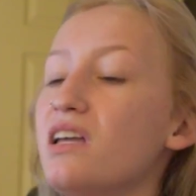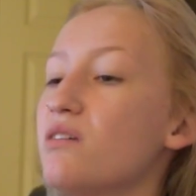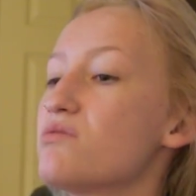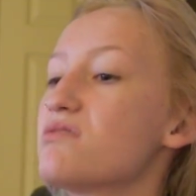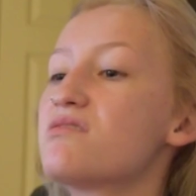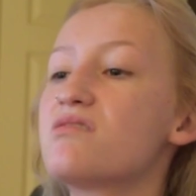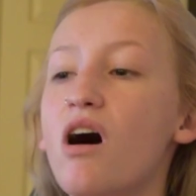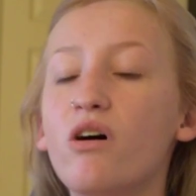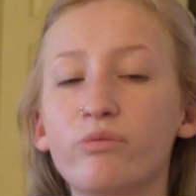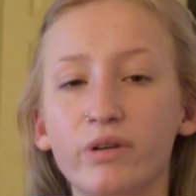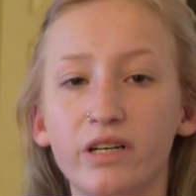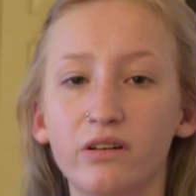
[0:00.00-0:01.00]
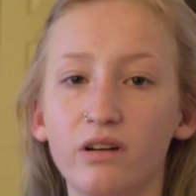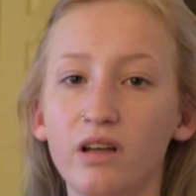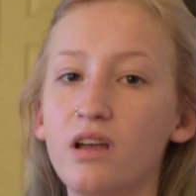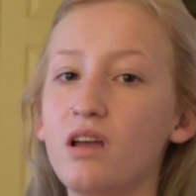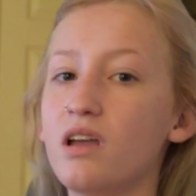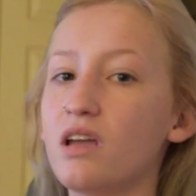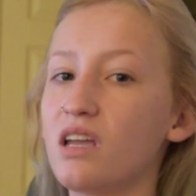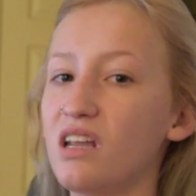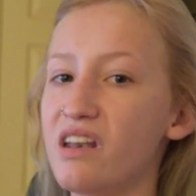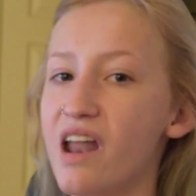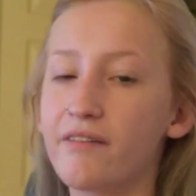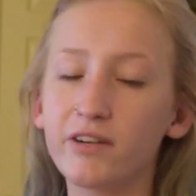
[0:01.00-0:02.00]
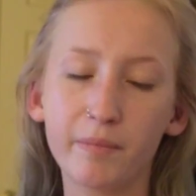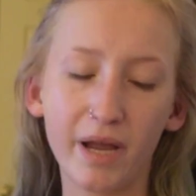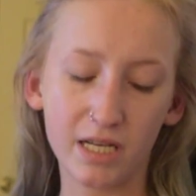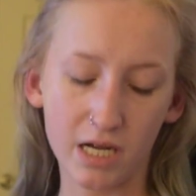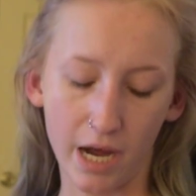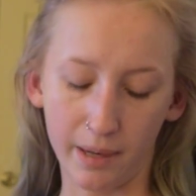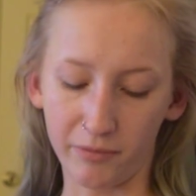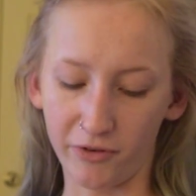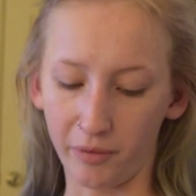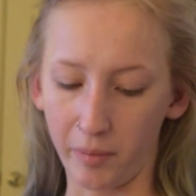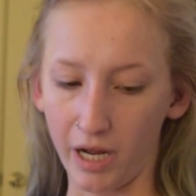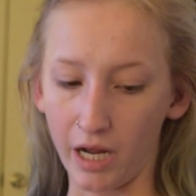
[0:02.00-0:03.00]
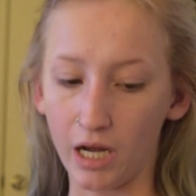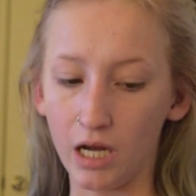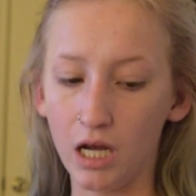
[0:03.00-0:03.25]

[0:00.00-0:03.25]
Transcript: He was so rude. He never made time for me.